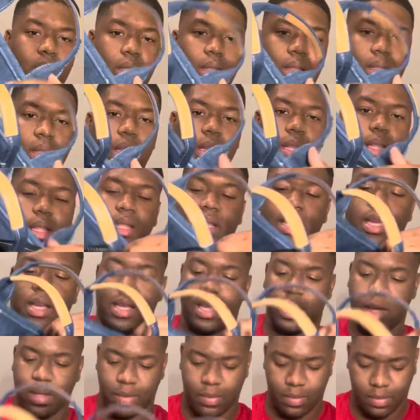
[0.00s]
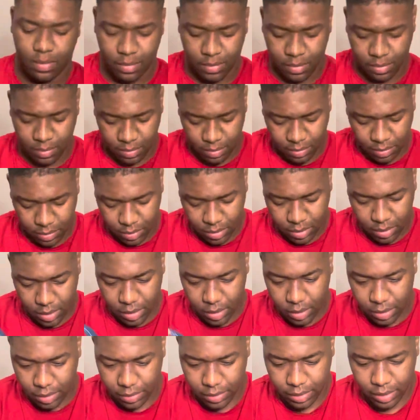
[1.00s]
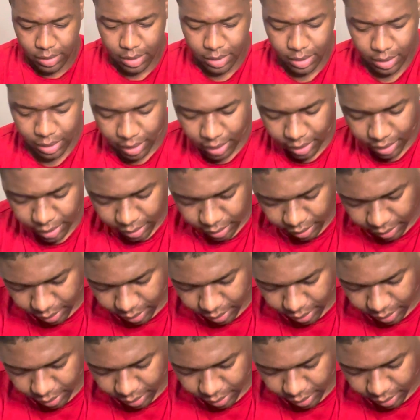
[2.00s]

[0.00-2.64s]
like that. That's really nice.